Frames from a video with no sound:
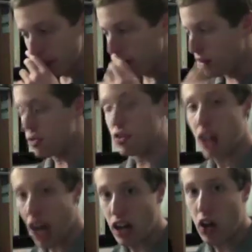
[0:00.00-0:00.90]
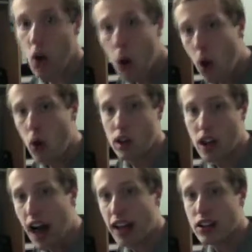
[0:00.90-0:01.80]
there's not a whole
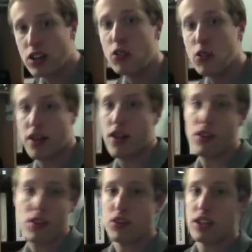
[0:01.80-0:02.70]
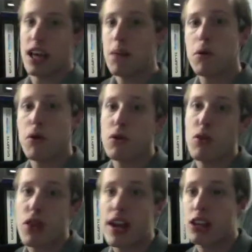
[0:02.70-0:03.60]
lot new there. There's a couple of new
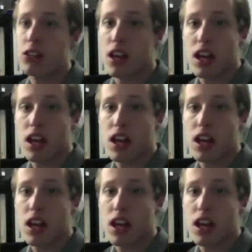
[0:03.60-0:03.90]
things,